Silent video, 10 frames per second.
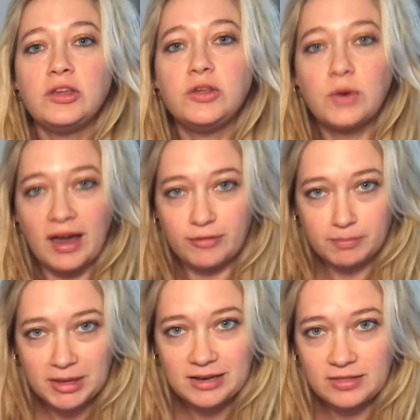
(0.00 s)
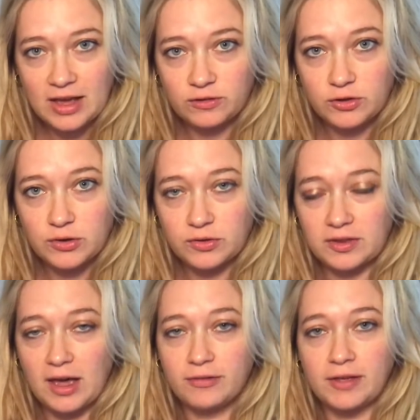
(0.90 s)
You have admitted that to
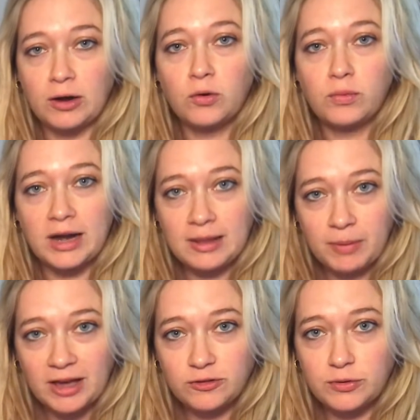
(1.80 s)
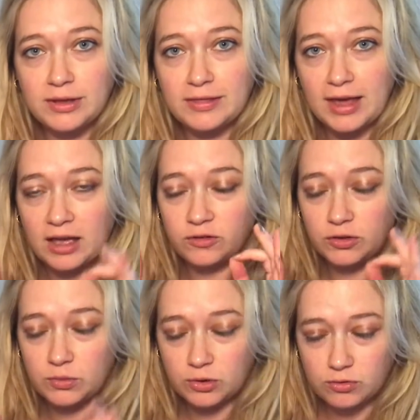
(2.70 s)
yourself, and already by doing that,
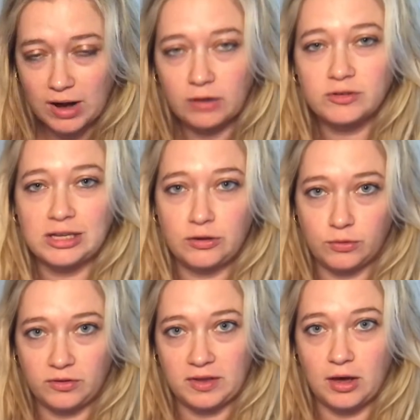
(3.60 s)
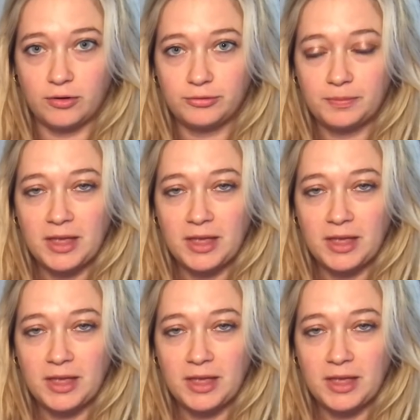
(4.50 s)
you are grounding yourself.